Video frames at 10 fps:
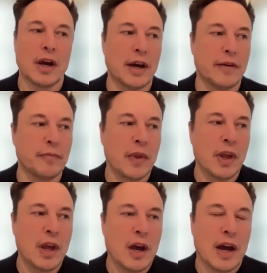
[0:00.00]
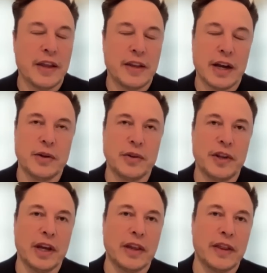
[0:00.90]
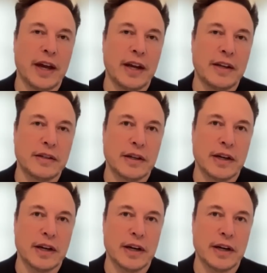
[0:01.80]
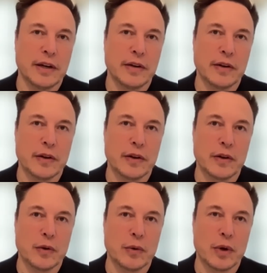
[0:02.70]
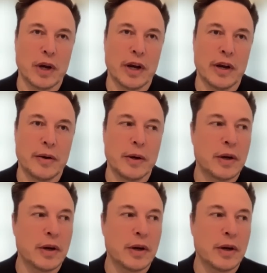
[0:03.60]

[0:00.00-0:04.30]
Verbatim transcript: Um, I, I, do think that uh, uh,